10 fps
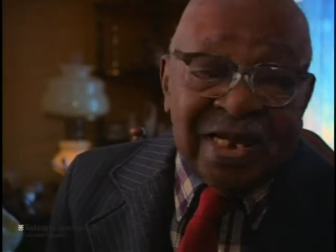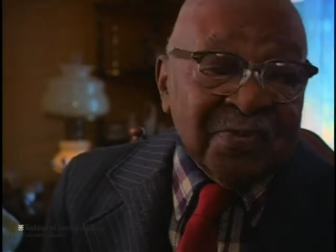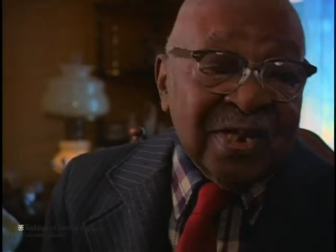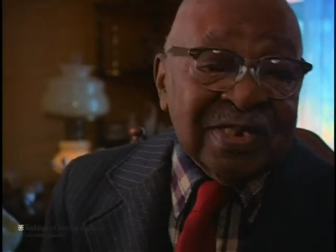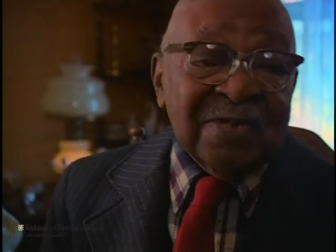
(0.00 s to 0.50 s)
And
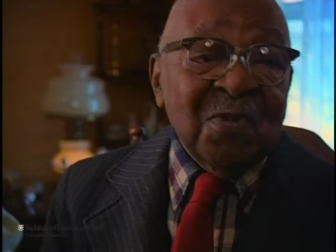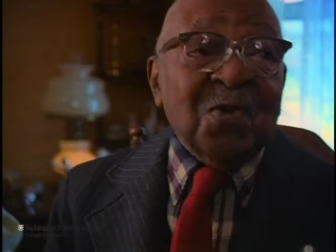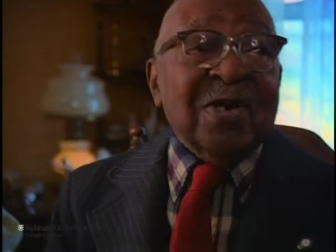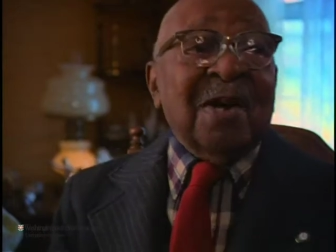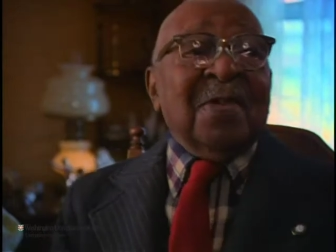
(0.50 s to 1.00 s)
when he
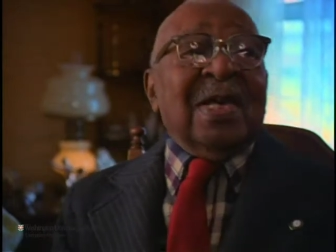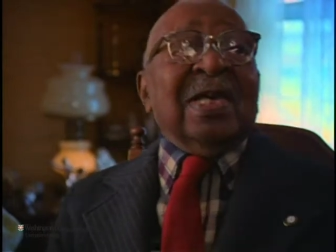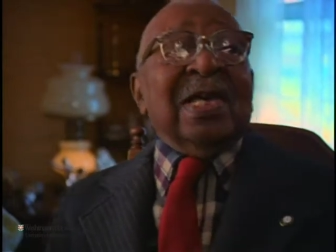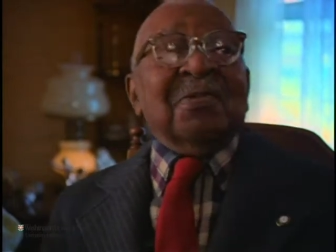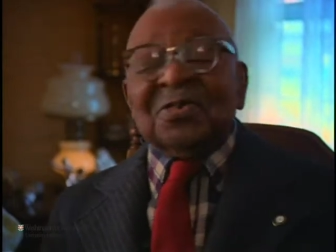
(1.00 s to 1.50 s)
woke up,
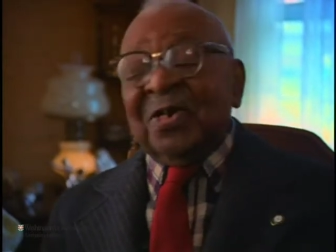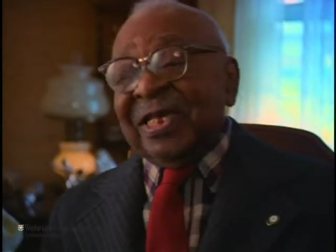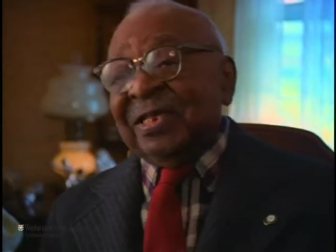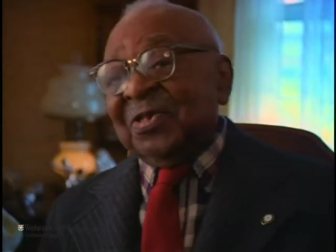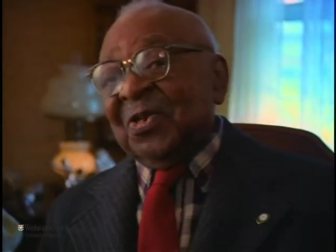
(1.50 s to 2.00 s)
he was
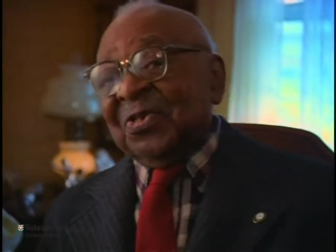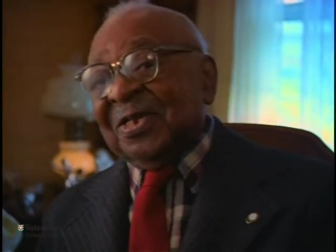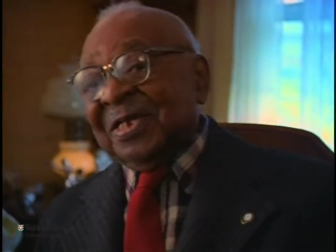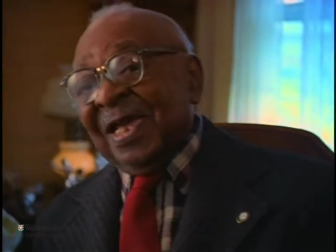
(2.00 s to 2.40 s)
in the union,